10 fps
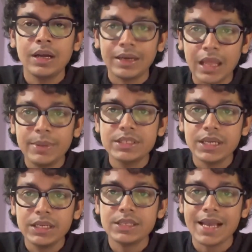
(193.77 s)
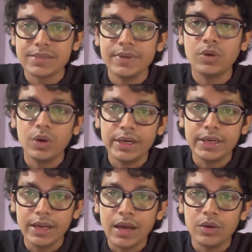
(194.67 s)
climate change, as we call it
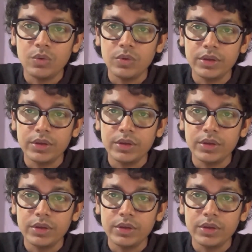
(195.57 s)
now,